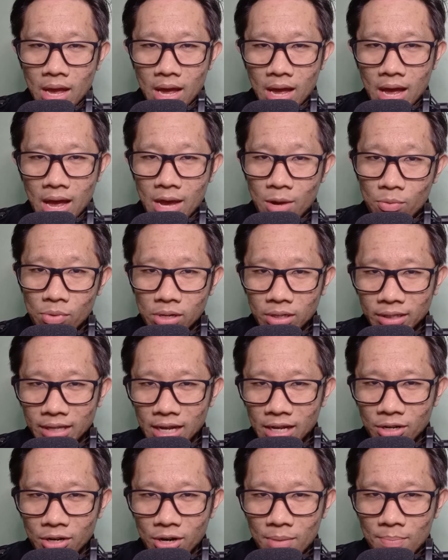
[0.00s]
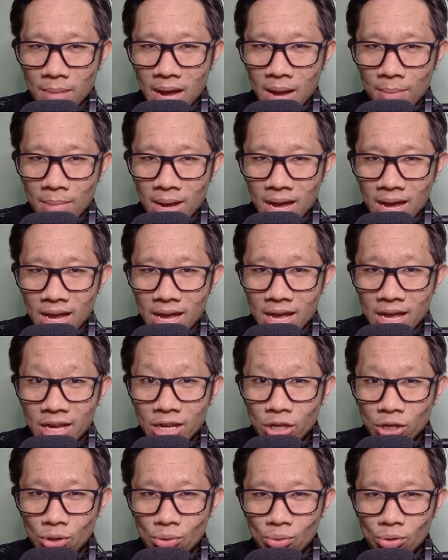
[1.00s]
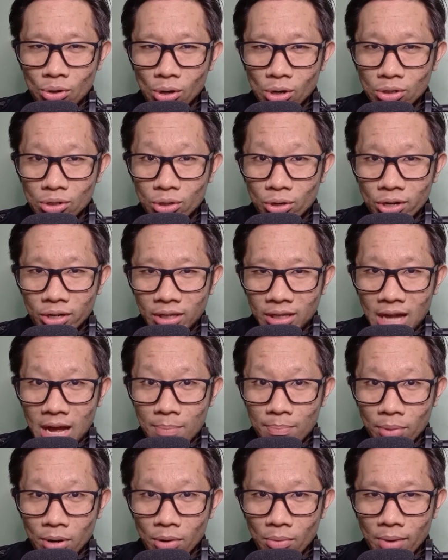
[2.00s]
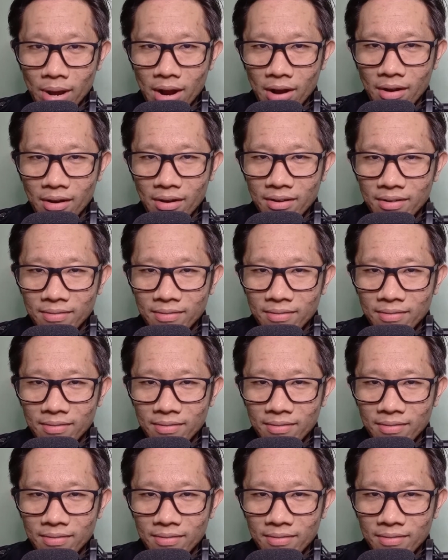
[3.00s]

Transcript: I will tell your mama you lost her Tupperware.